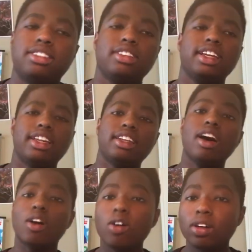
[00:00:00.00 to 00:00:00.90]
So yeah,
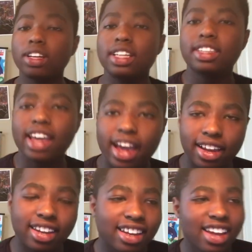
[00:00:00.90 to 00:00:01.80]
not only
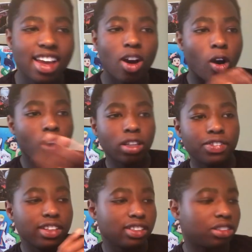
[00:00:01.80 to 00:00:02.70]
that, all the
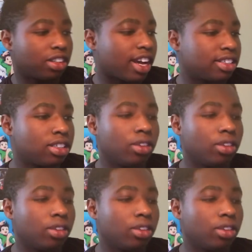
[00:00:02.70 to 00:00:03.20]
villains are trash.